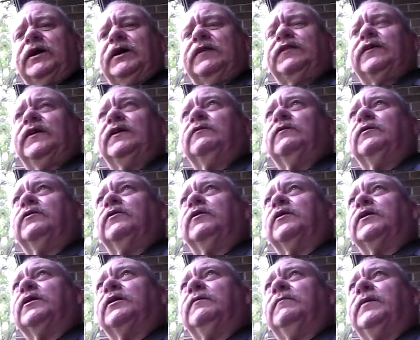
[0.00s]
I think we'll
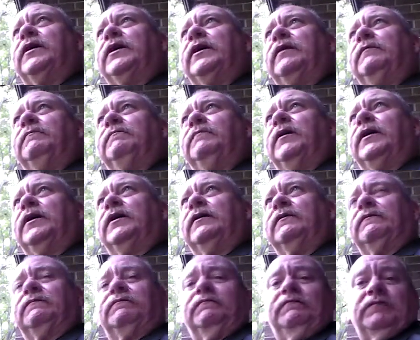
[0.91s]
look at my uh,
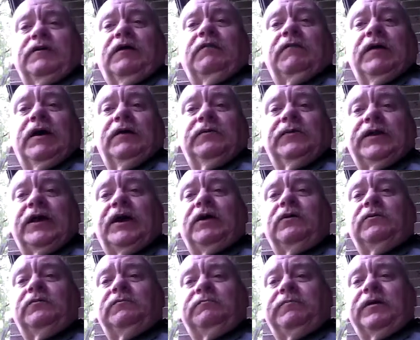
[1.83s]
around
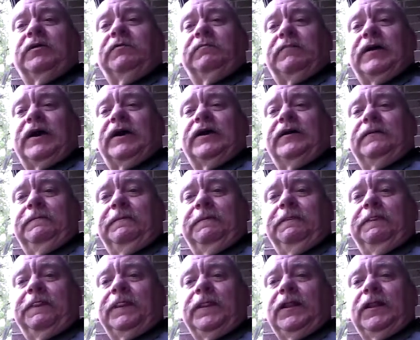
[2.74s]
town belt bags.